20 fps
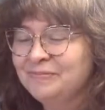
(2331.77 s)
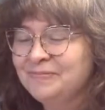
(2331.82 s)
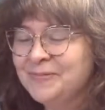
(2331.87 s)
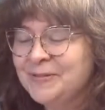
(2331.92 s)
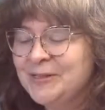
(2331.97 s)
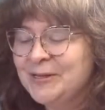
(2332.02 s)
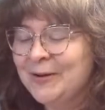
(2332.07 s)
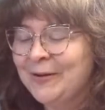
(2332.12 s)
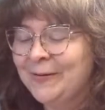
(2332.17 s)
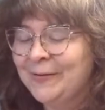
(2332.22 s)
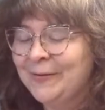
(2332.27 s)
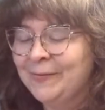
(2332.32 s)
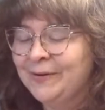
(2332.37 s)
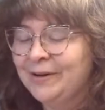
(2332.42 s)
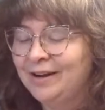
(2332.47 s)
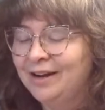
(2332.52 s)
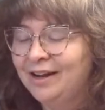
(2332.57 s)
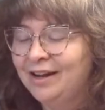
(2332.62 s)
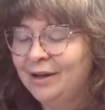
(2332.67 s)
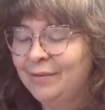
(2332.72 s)

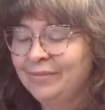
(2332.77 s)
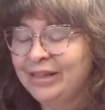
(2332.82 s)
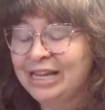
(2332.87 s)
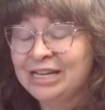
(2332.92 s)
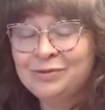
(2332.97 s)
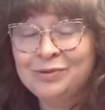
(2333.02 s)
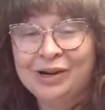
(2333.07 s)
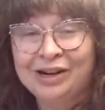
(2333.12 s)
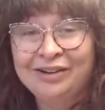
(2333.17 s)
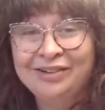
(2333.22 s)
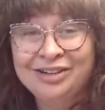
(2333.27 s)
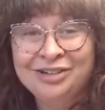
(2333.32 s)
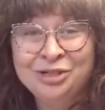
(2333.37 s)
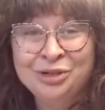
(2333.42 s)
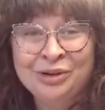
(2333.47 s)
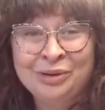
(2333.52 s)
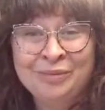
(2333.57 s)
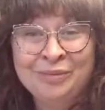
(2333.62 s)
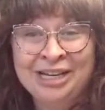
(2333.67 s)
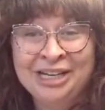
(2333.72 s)
So that's what we're going to
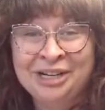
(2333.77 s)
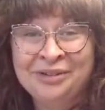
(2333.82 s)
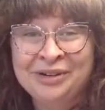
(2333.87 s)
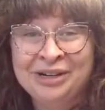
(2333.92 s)
do on Monday.